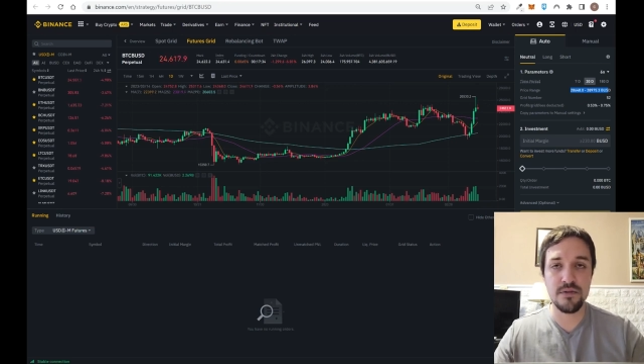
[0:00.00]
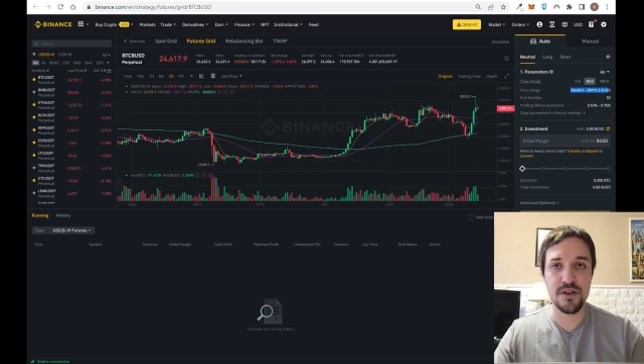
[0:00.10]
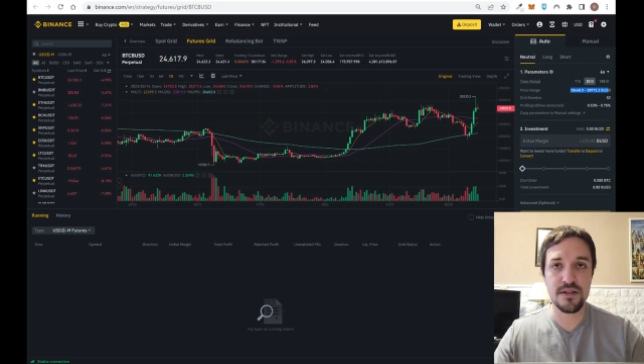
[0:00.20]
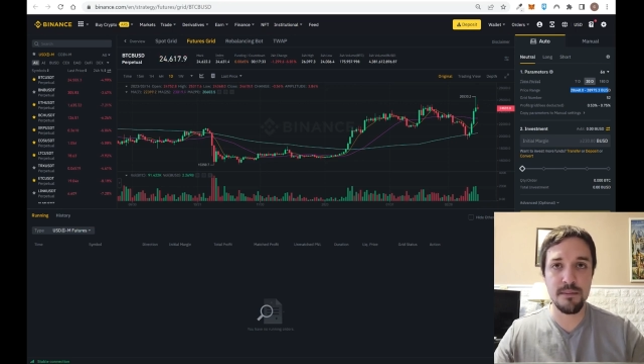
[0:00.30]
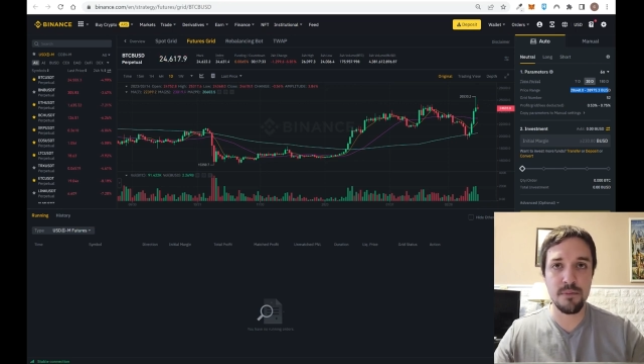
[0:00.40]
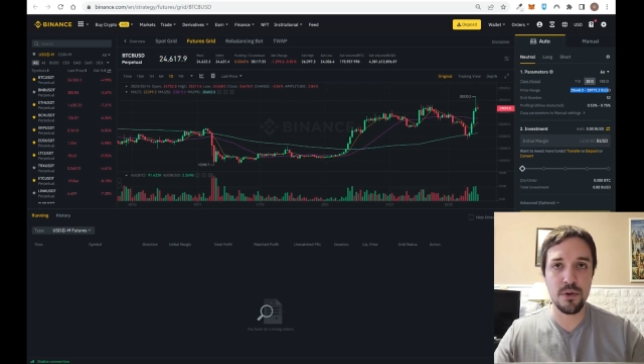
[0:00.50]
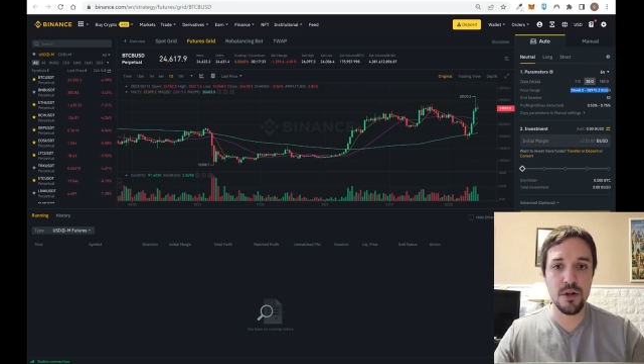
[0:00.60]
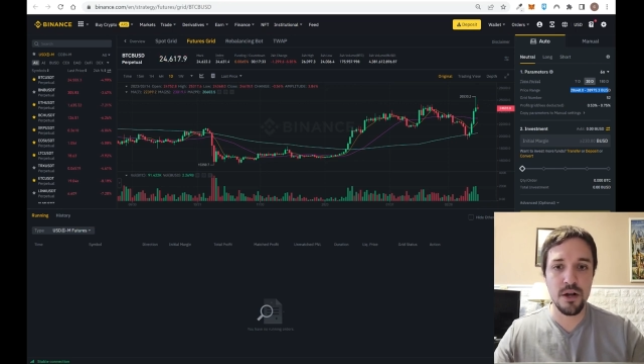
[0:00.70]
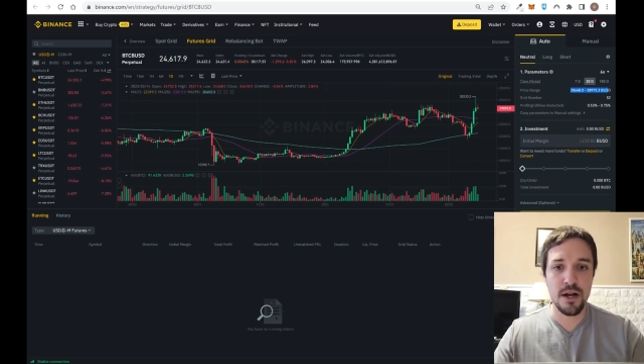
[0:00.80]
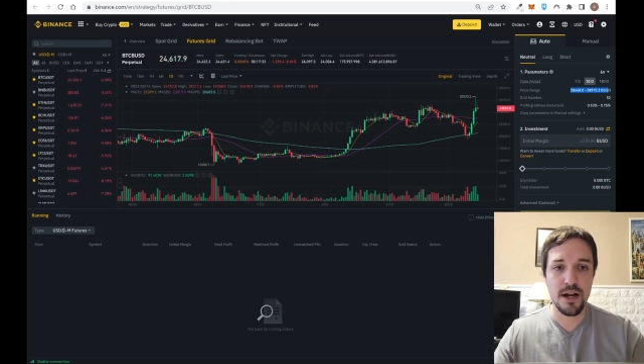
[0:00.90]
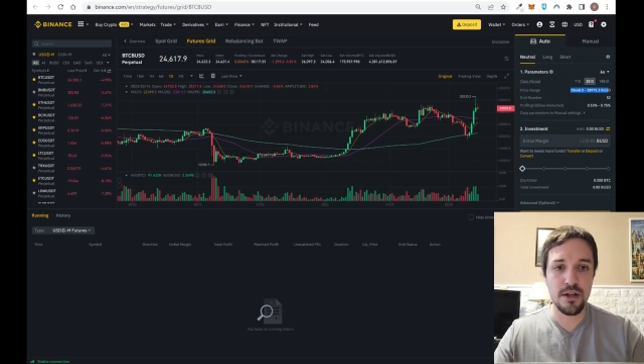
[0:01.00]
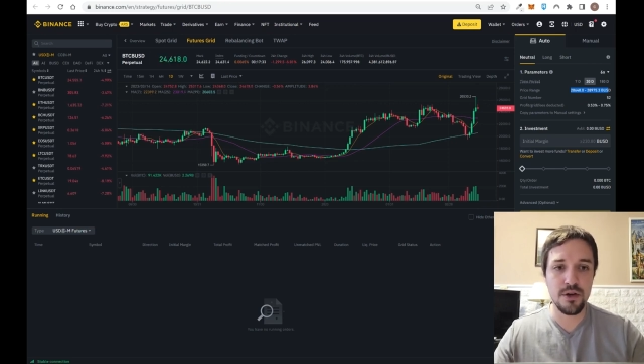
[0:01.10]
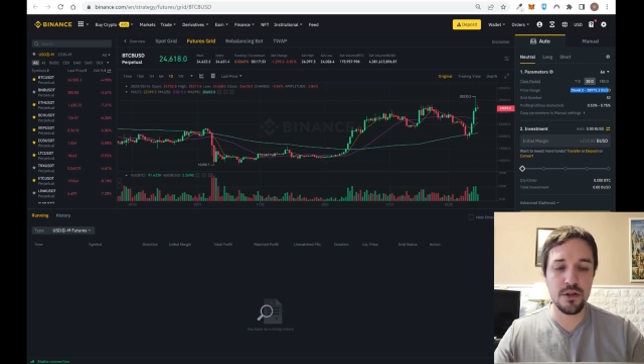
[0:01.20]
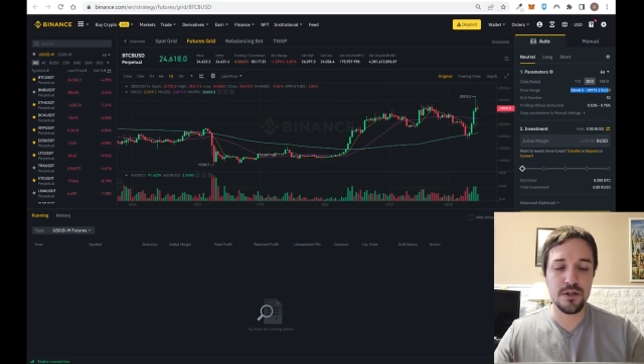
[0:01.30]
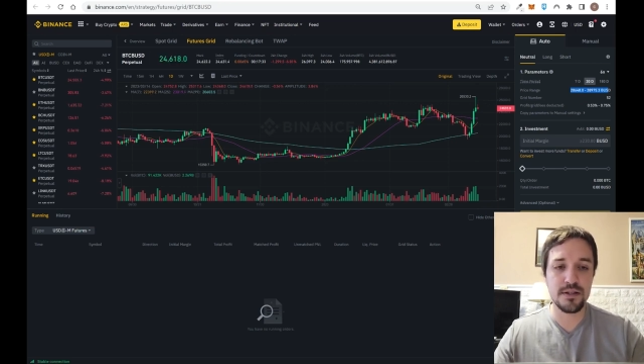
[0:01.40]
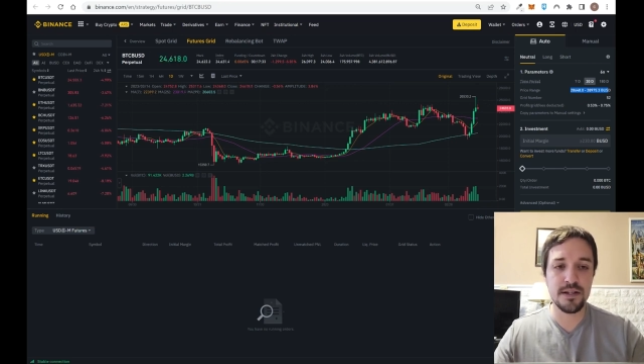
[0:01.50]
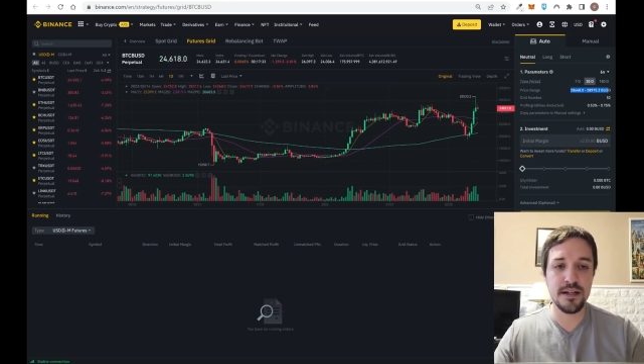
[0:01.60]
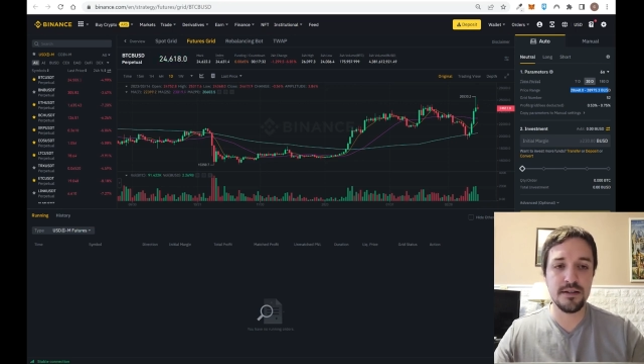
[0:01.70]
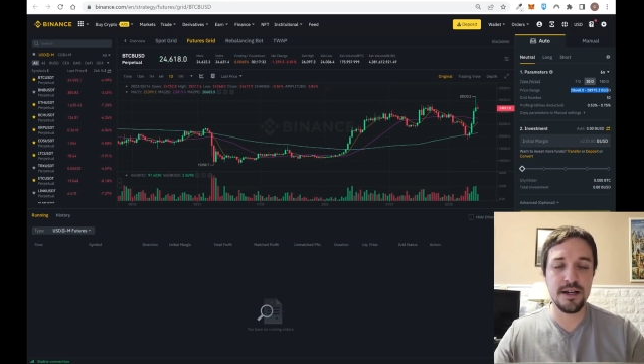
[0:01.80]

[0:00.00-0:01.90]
for example, and you understand